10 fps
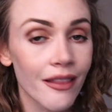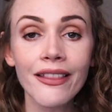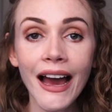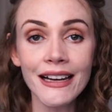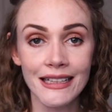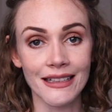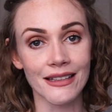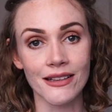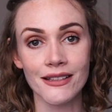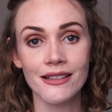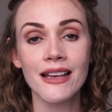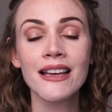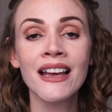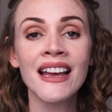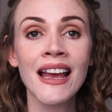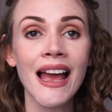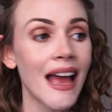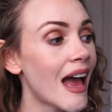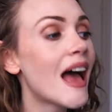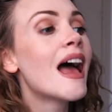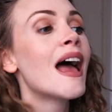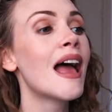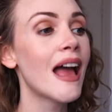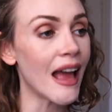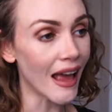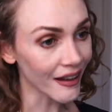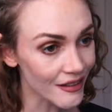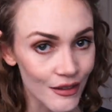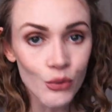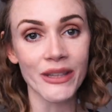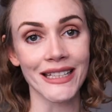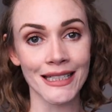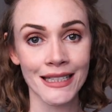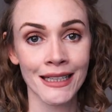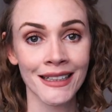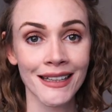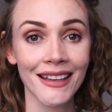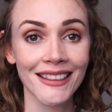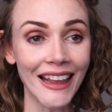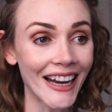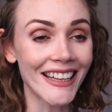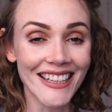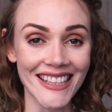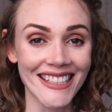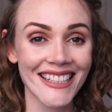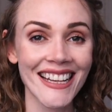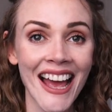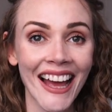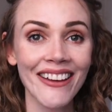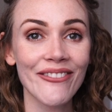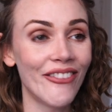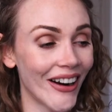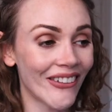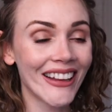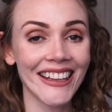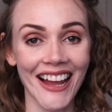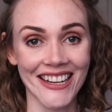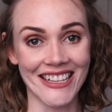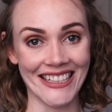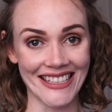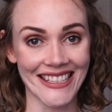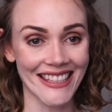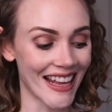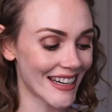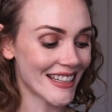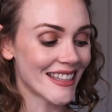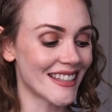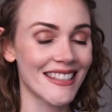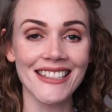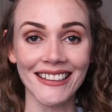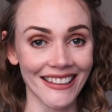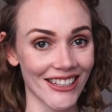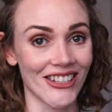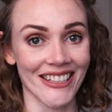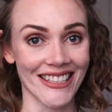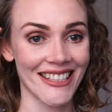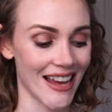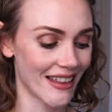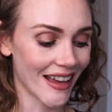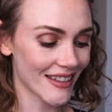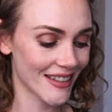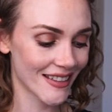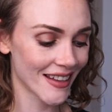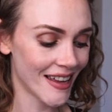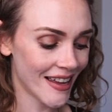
That is exquisite. That is very luscious. That is delicious. That's